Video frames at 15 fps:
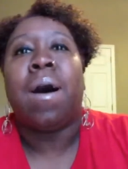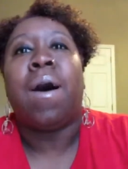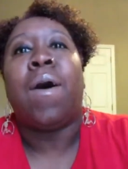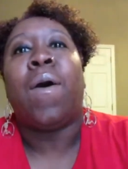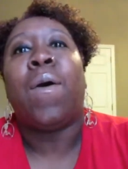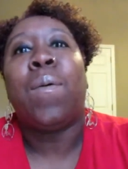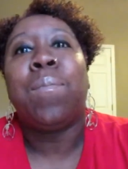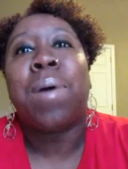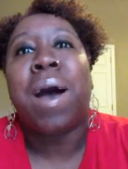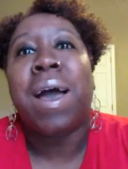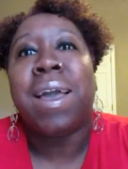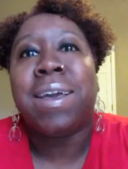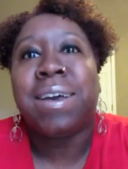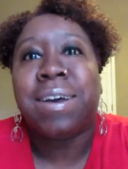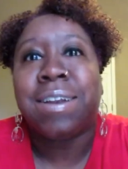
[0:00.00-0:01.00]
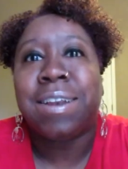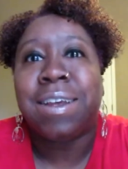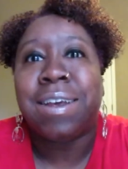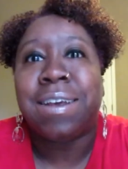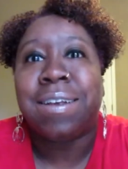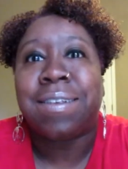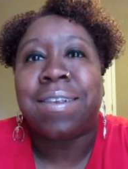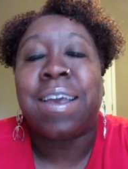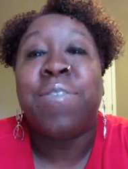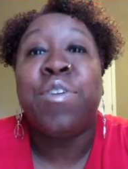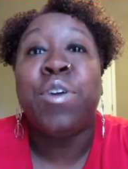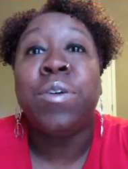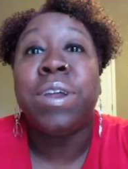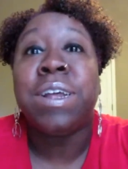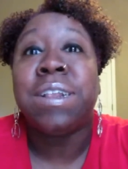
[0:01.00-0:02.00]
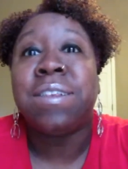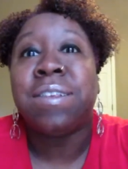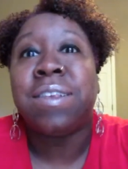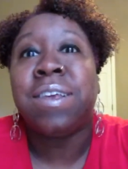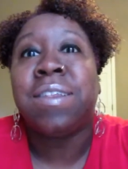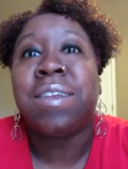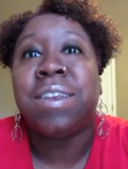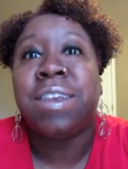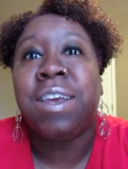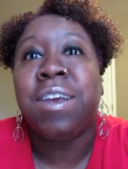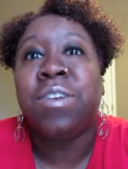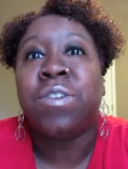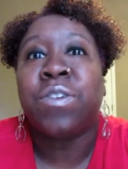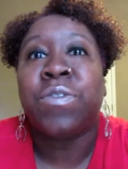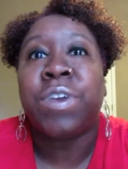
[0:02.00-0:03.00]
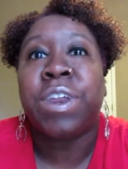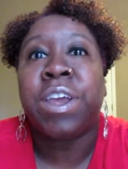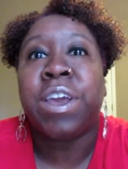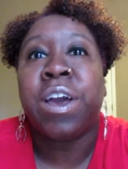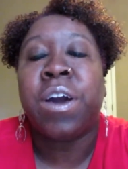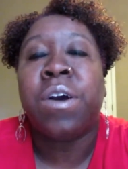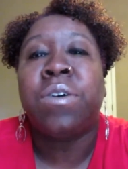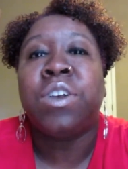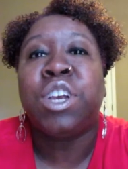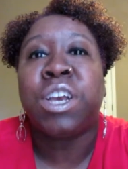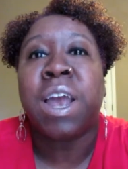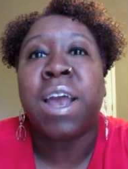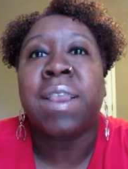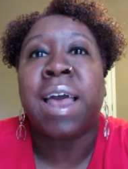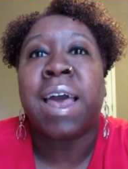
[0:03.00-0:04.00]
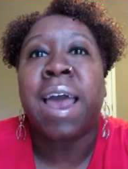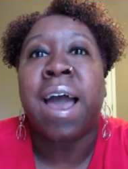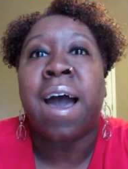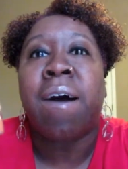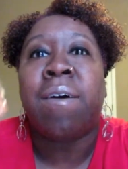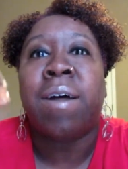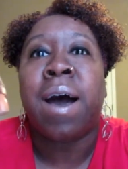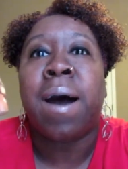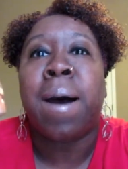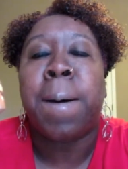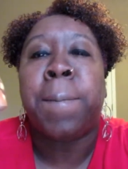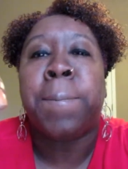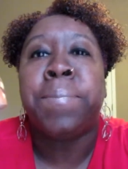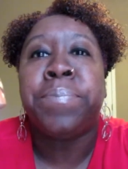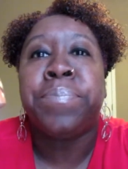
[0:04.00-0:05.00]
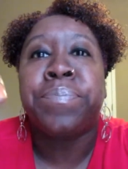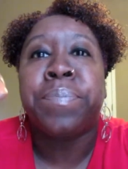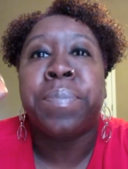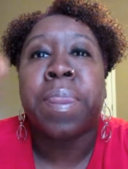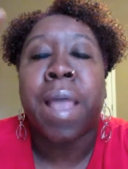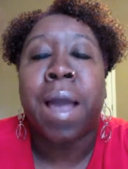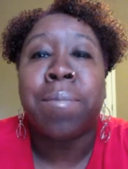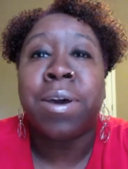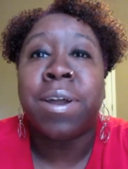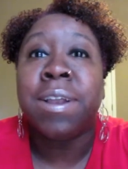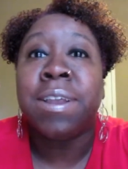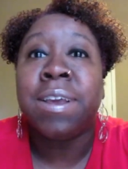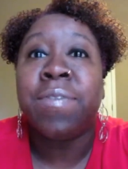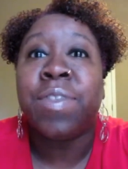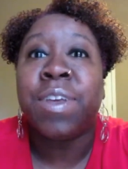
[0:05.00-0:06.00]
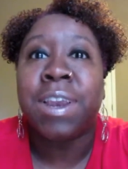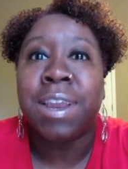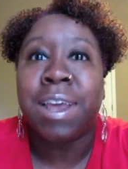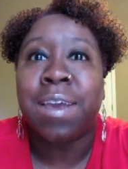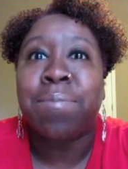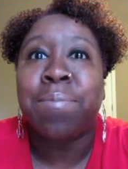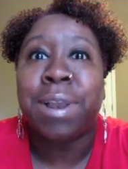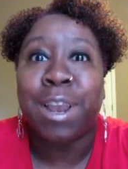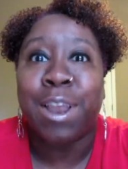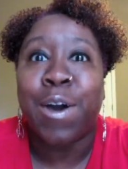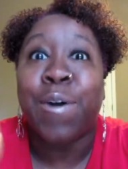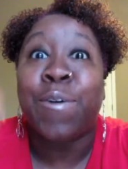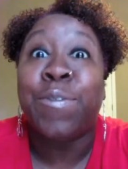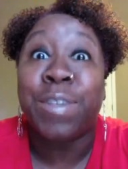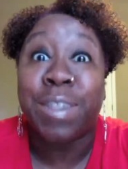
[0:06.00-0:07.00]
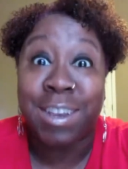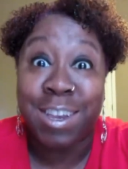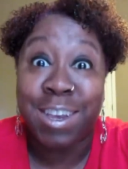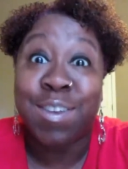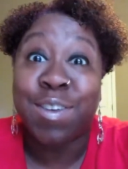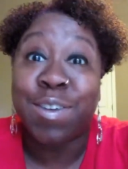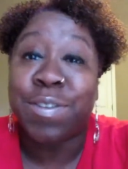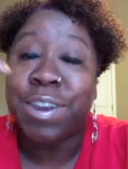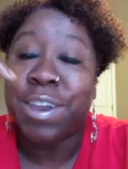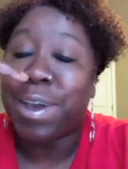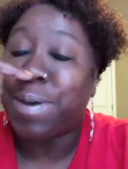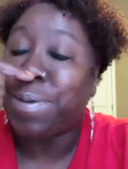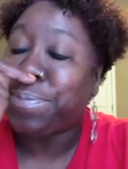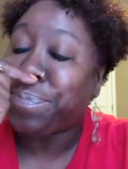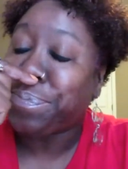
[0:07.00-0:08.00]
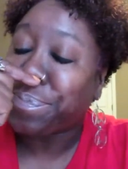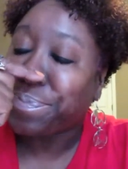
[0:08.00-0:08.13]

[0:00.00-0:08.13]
Oh my goodness. If you didn't see the teaser video, check that out. Um, I'm going to leave the link below for the teaser video